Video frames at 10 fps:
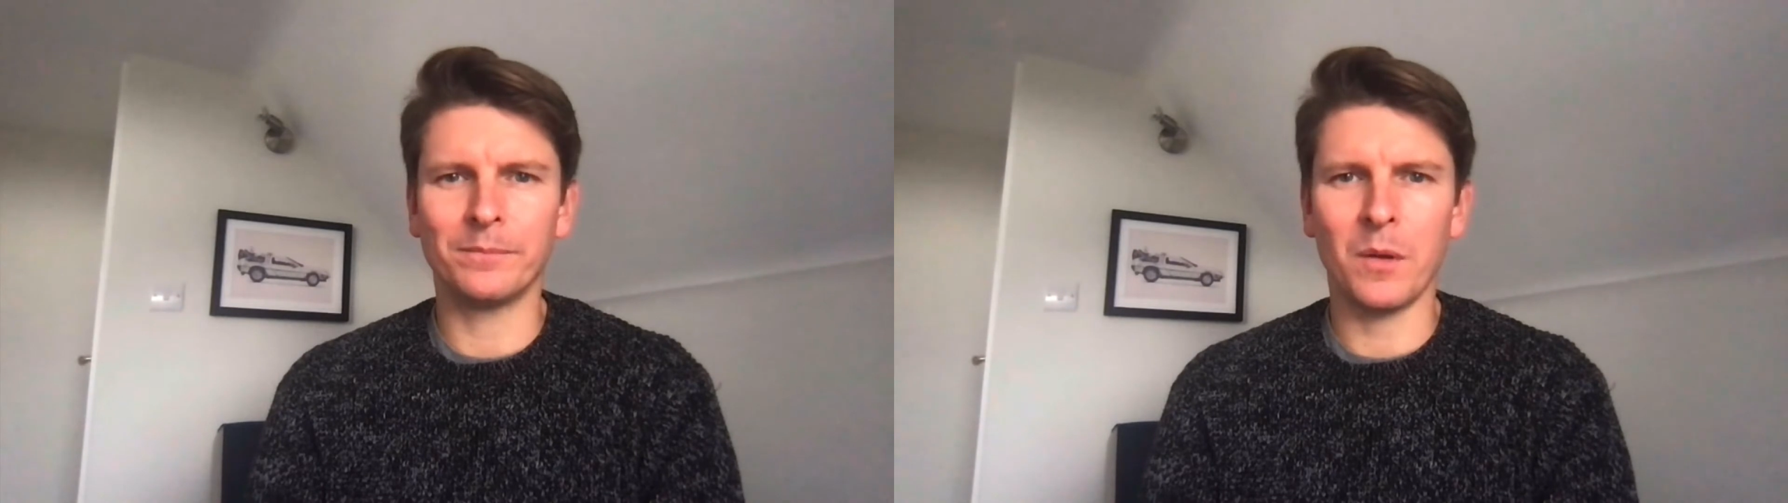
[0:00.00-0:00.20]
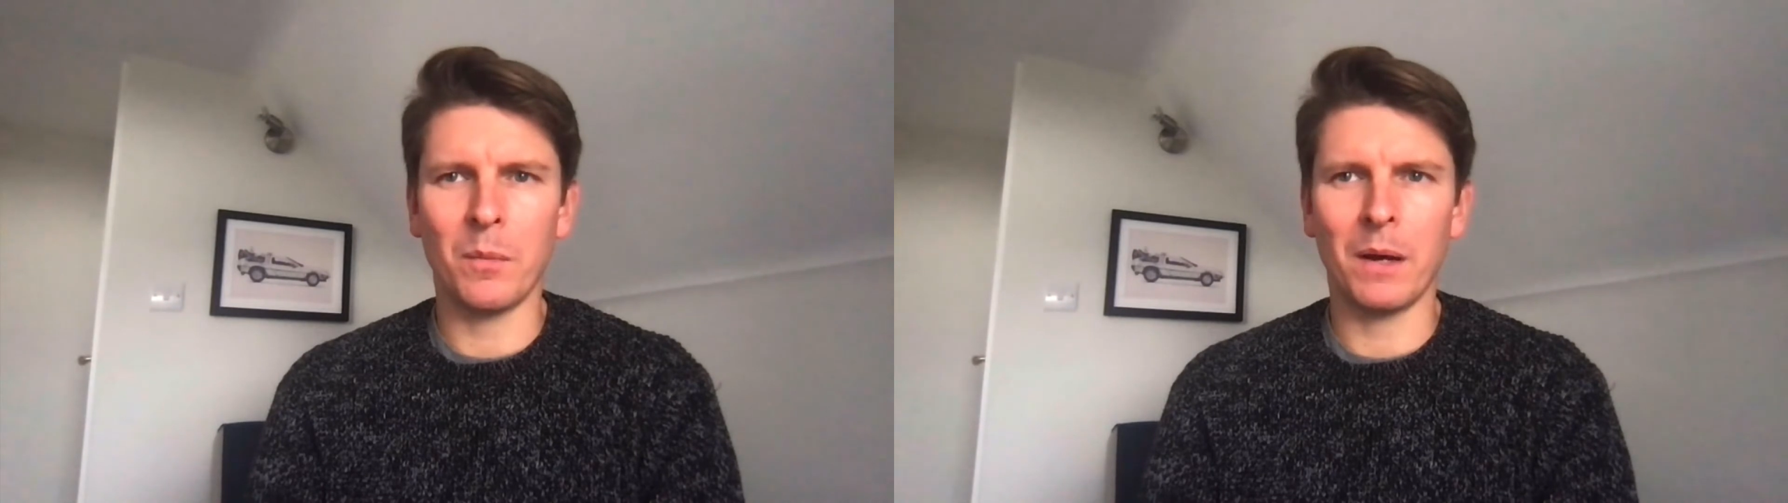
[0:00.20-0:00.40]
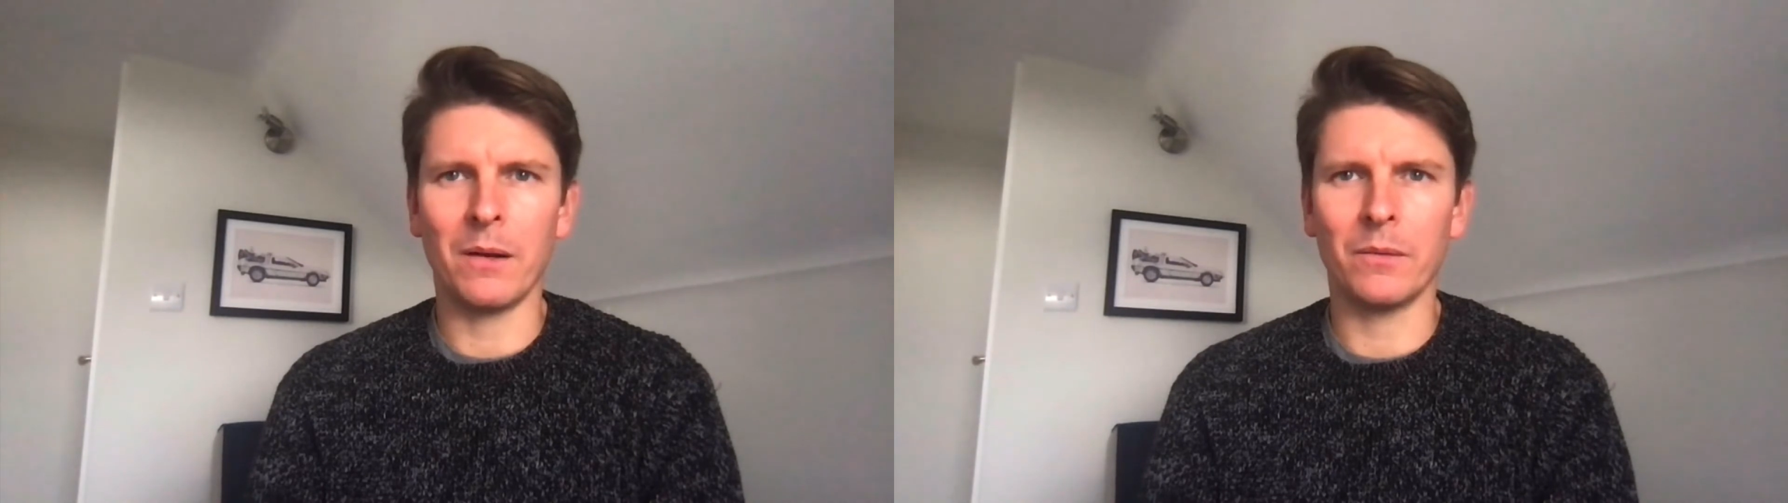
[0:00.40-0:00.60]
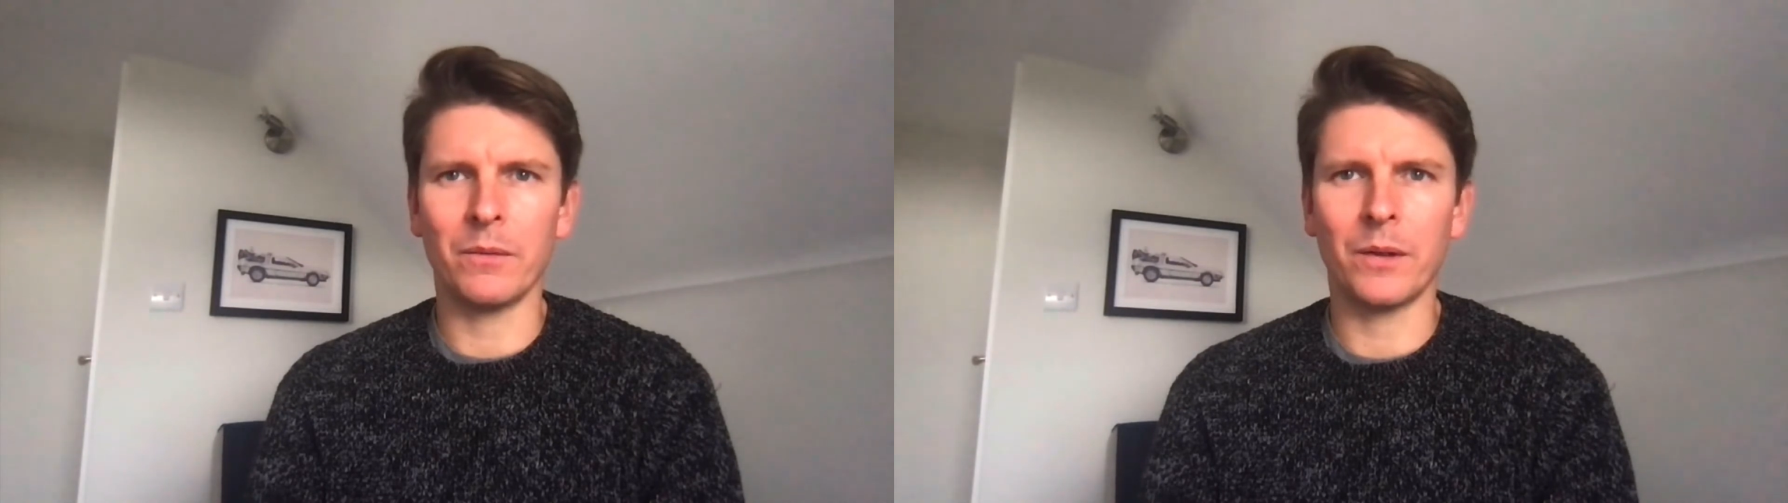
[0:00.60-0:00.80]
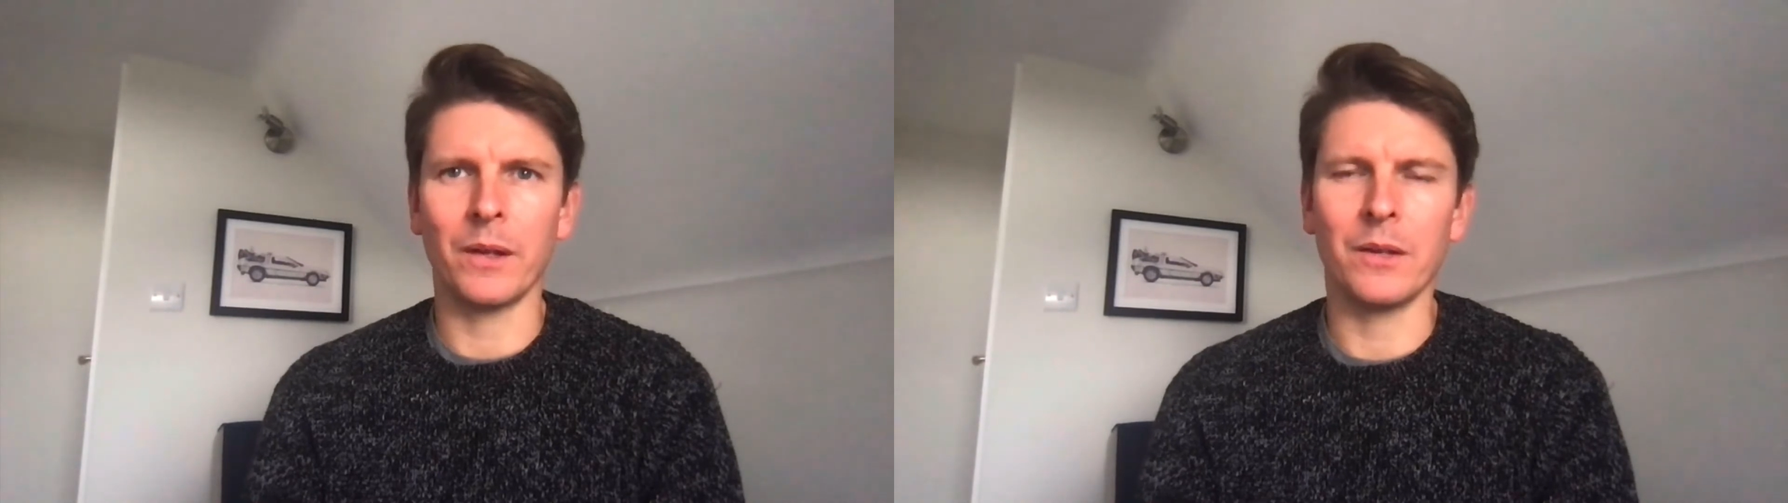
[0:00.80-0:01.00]
about
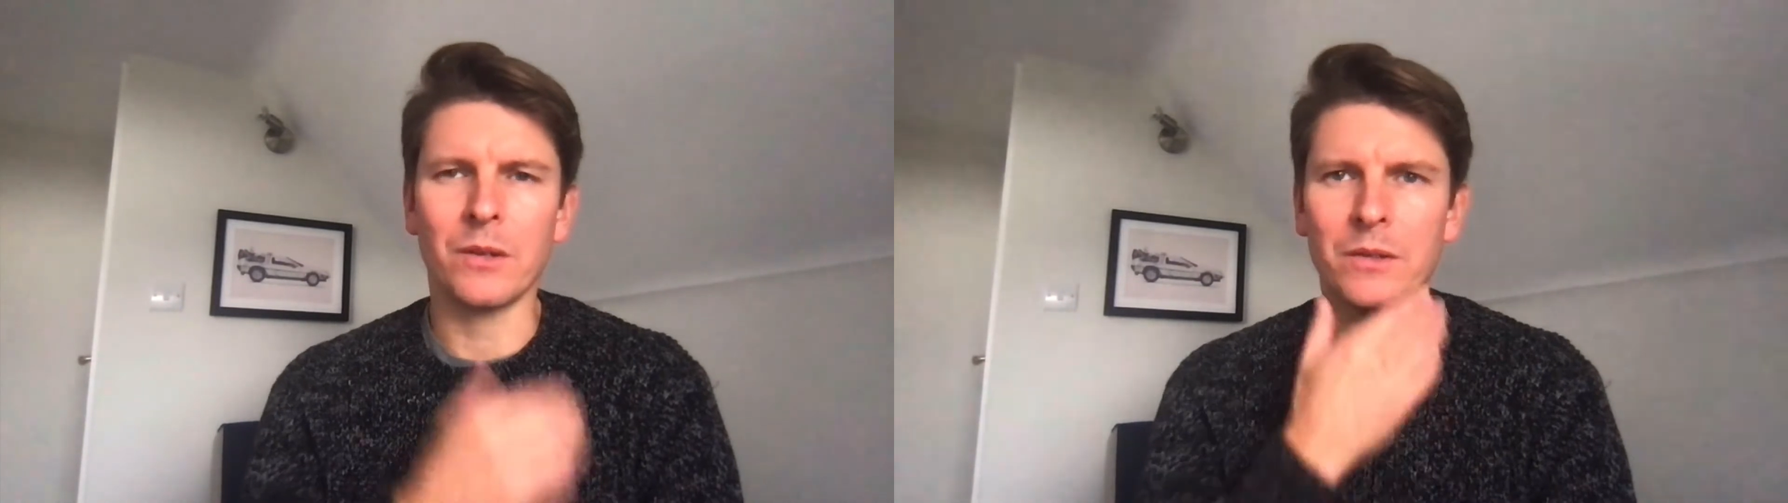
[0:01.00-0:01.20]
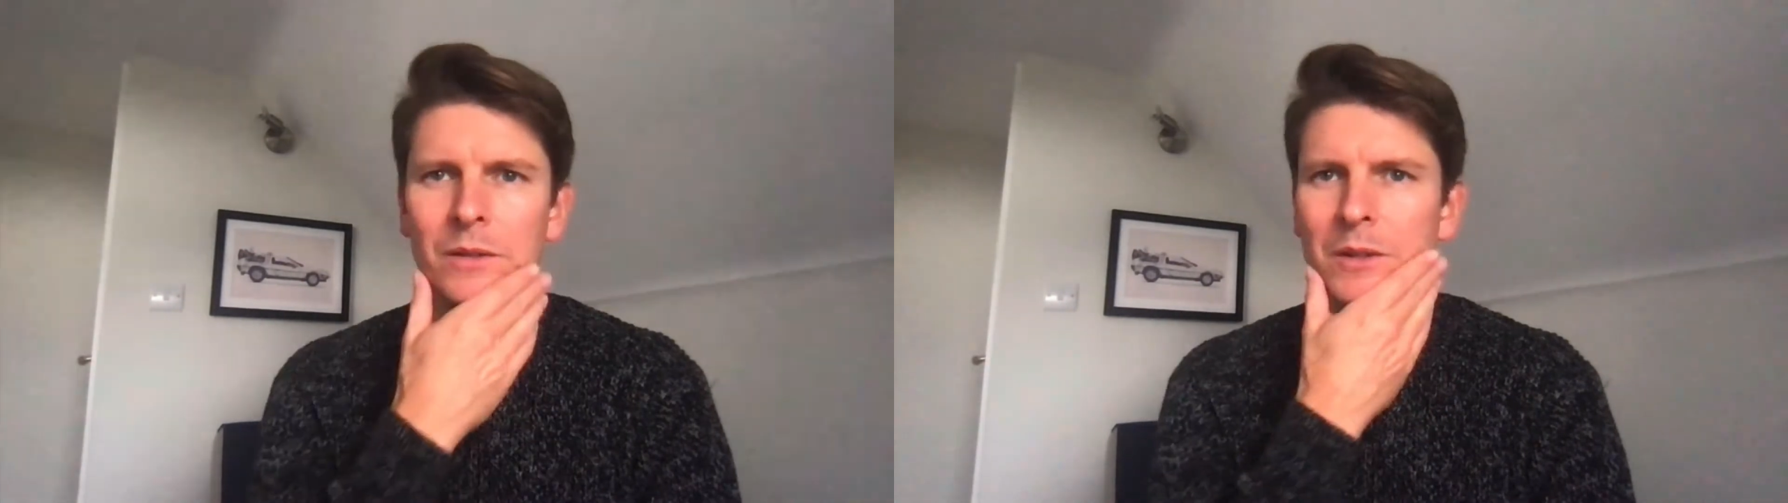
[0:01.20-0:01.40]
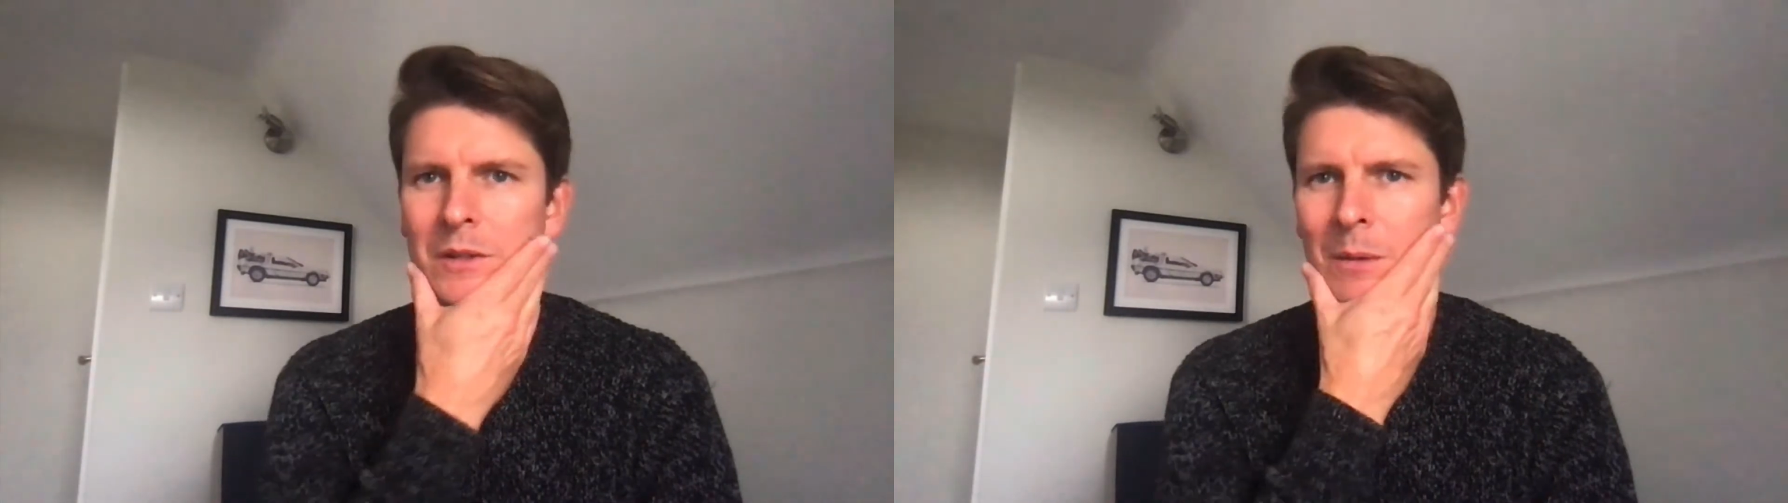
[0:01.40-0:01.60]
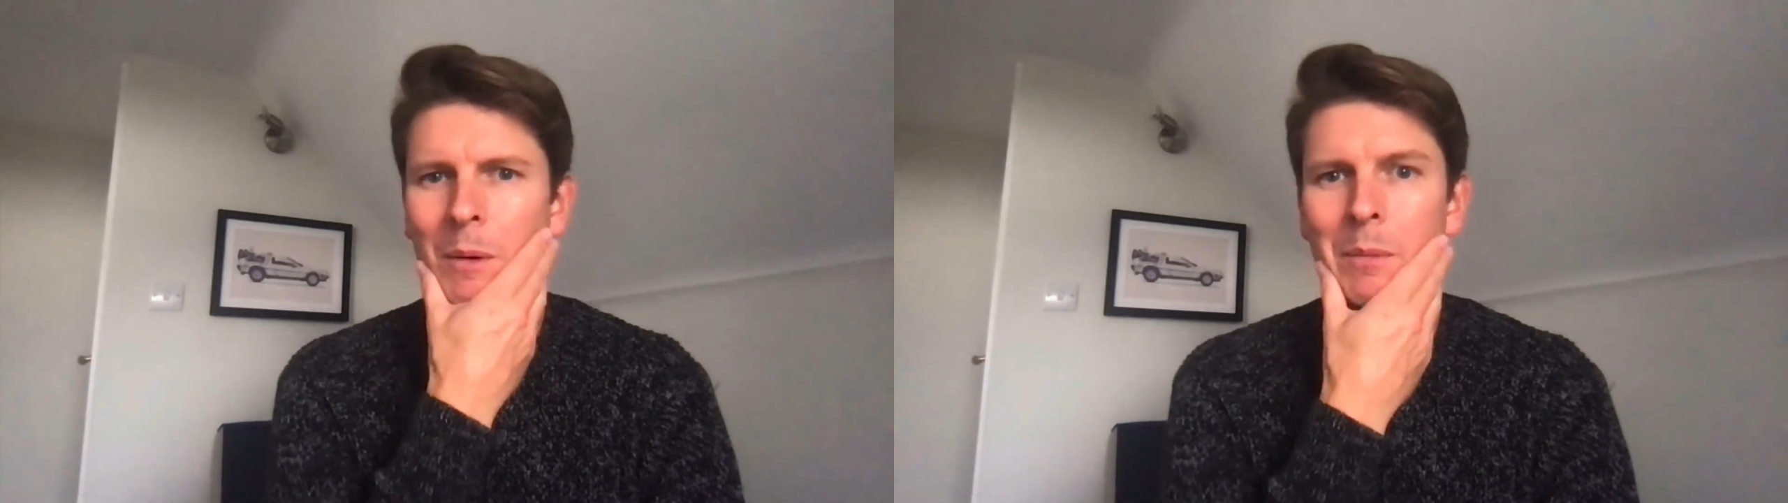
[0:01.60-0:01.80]
something interesting that's come up